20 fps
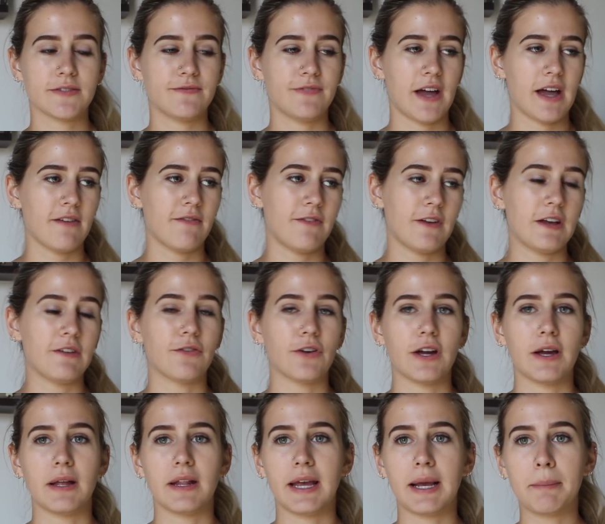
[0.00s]
five
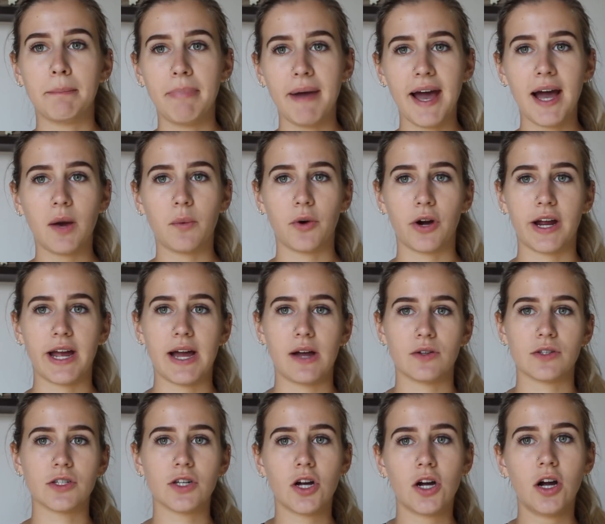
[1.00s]
favorite like back
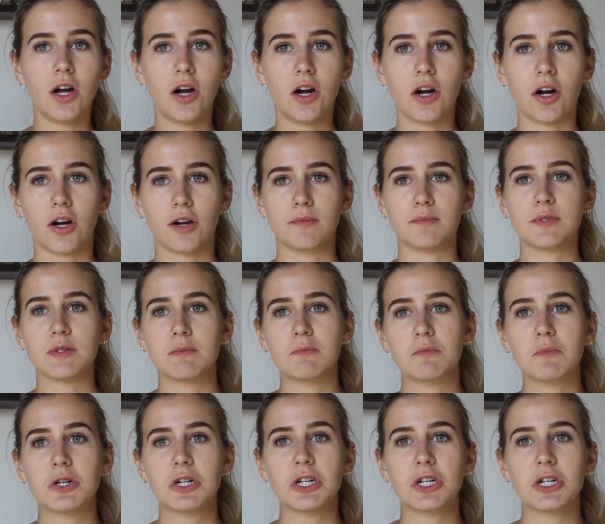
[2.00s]
workouts, arms.